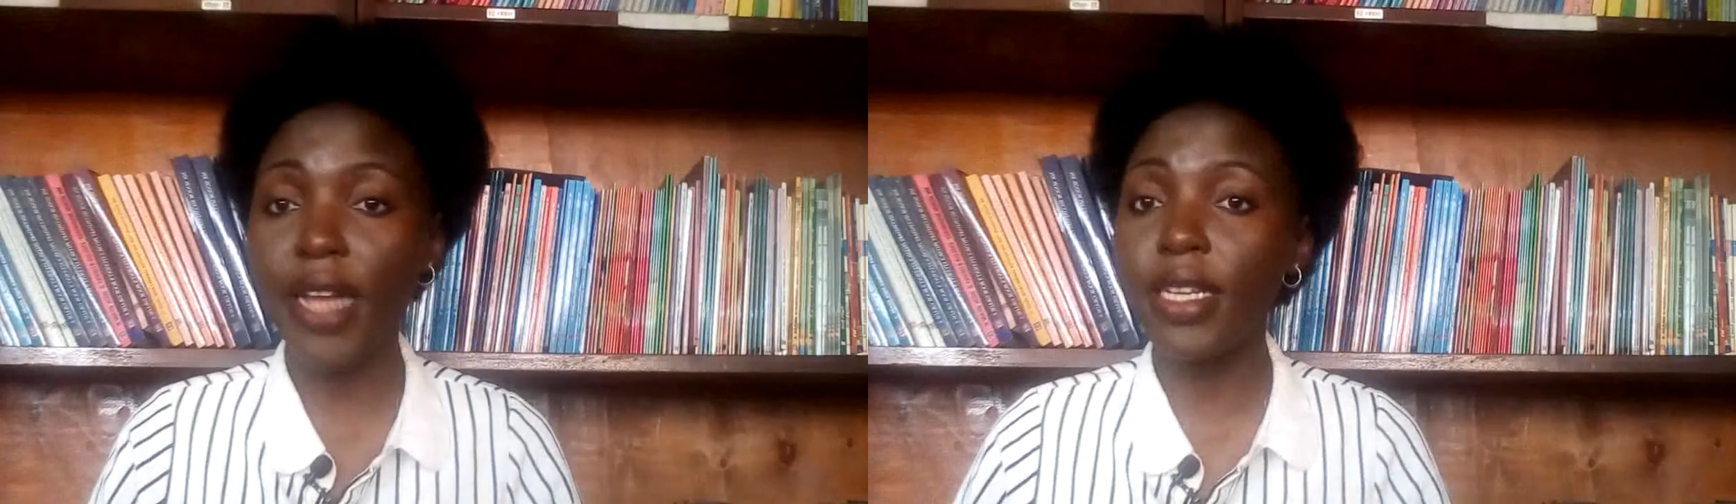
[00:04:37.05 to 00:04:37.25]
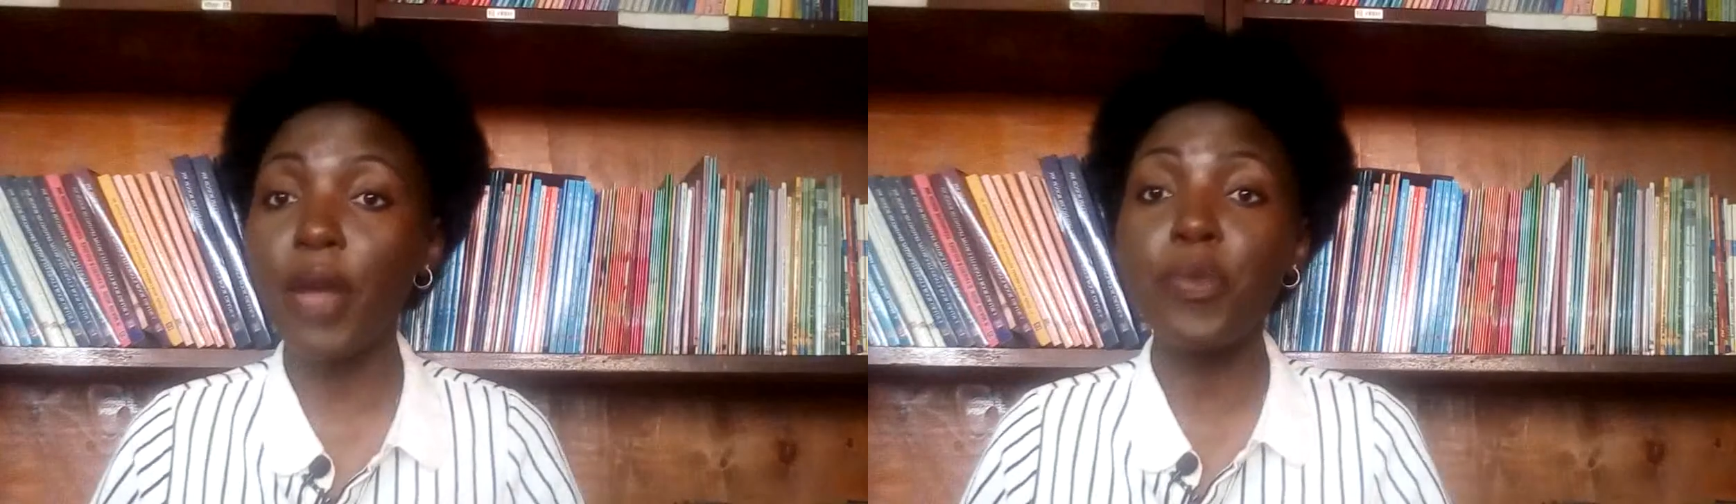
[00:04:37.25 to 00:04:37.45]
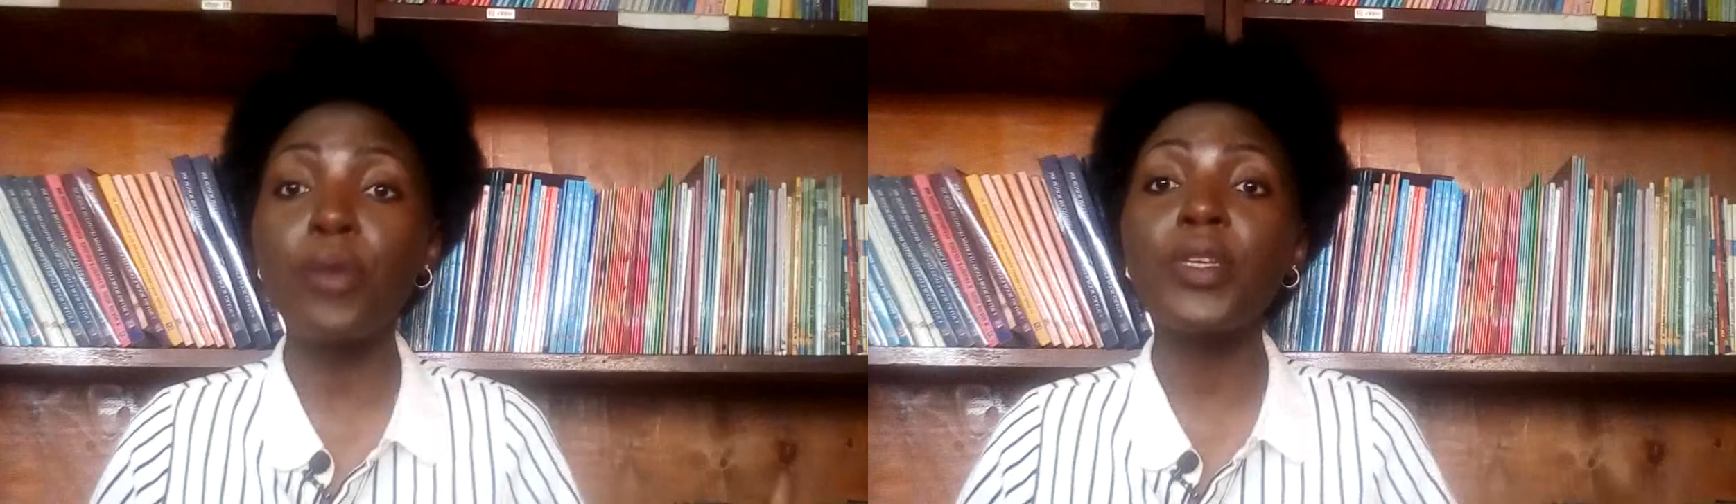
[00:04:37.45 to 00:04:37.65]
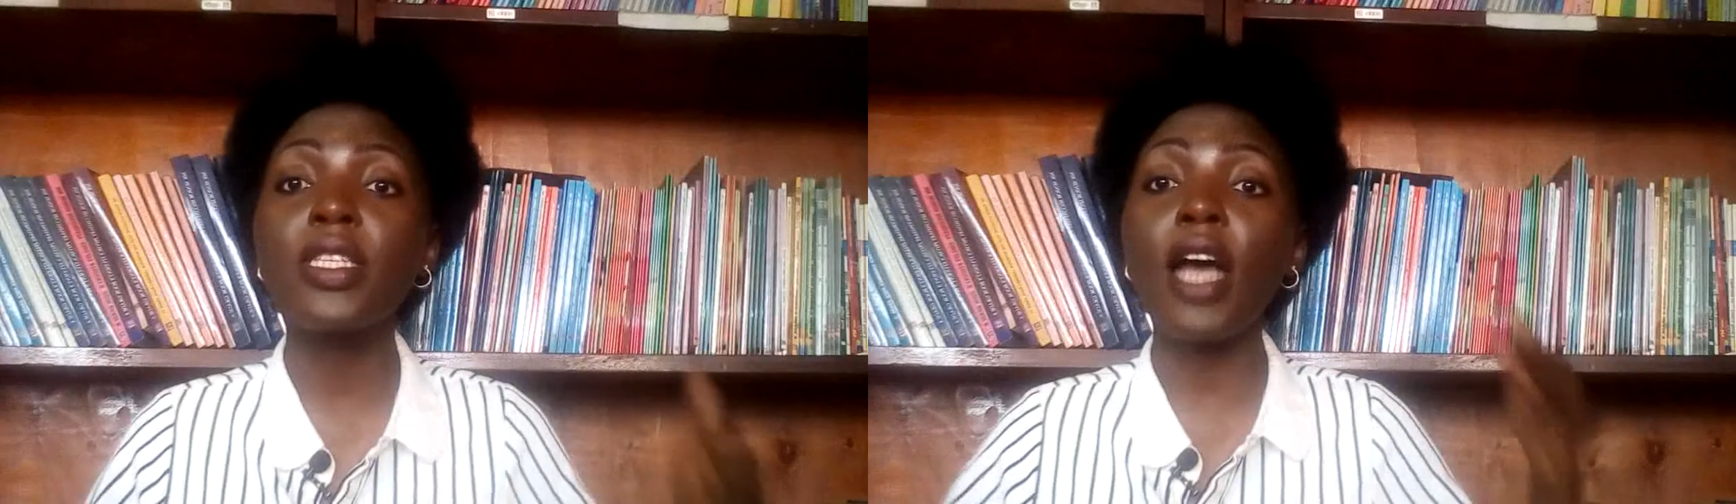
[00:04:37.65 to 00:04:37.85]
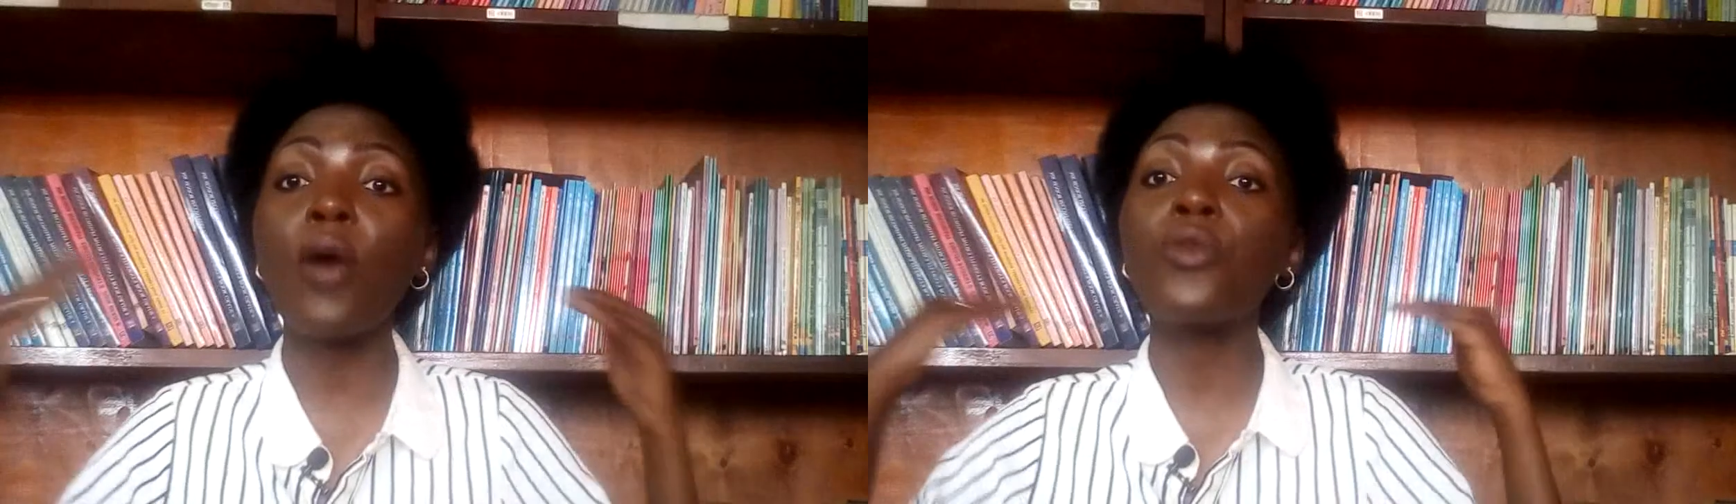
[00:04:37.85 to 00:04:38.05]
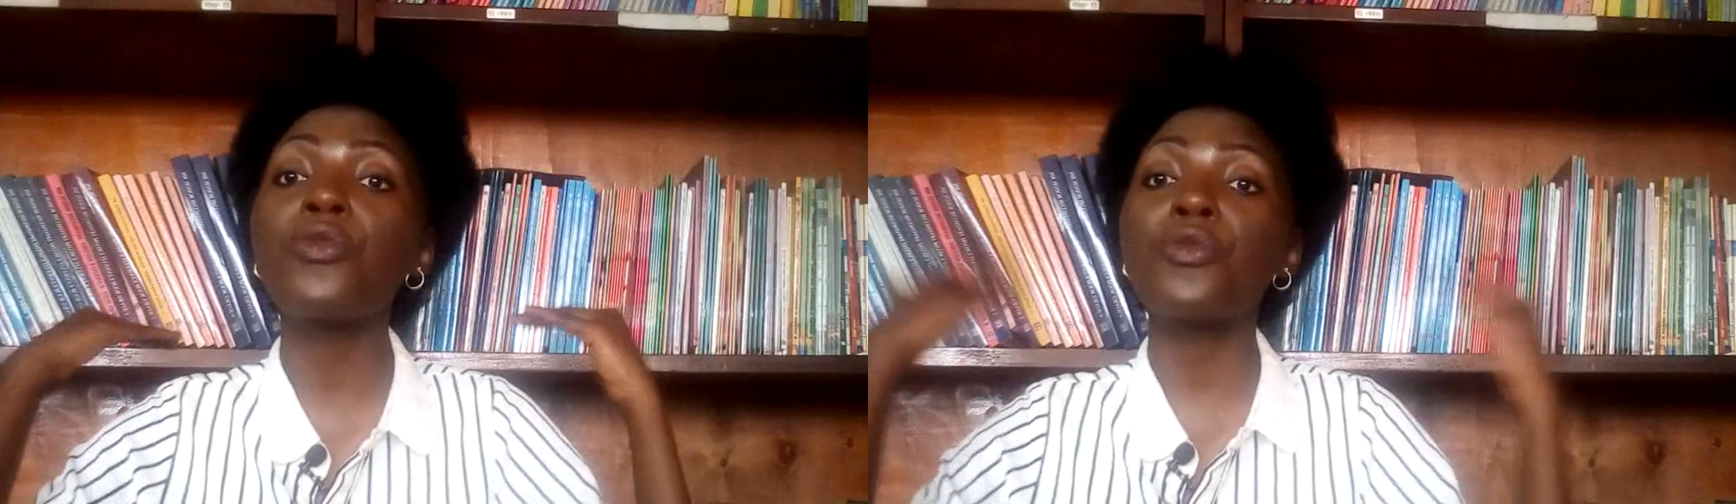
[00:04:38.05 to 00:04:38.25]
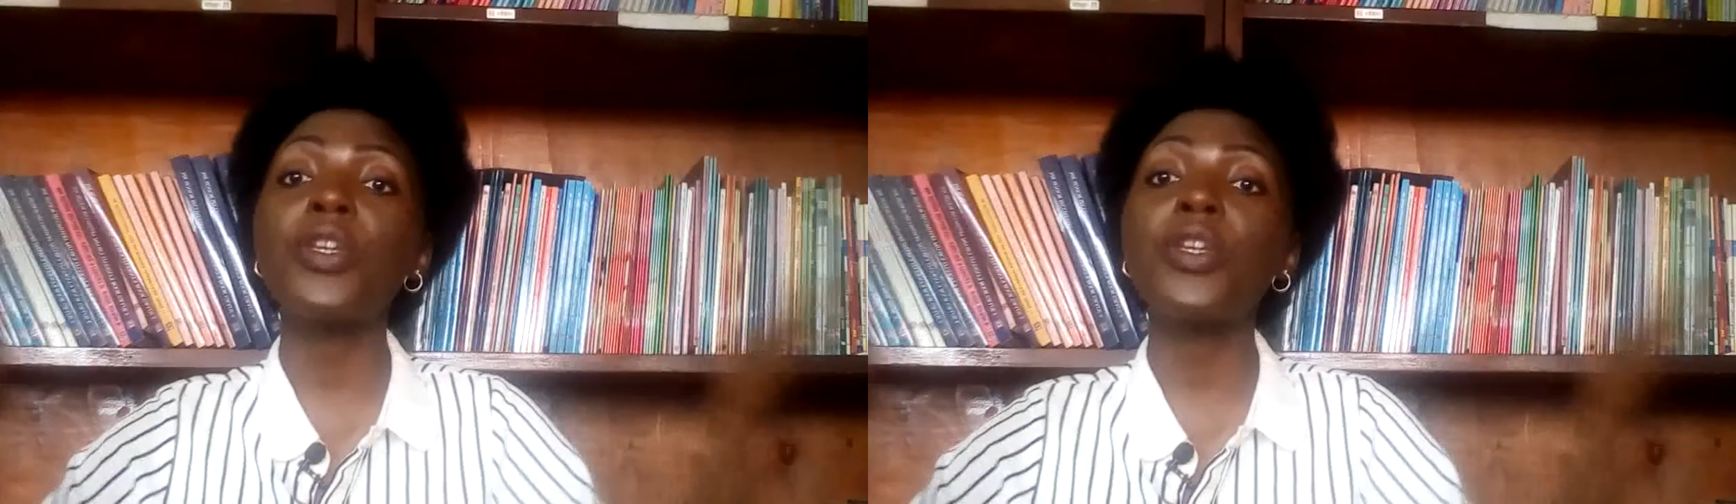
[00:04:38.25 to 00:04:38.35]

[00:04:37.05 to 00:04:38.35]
And I promise I will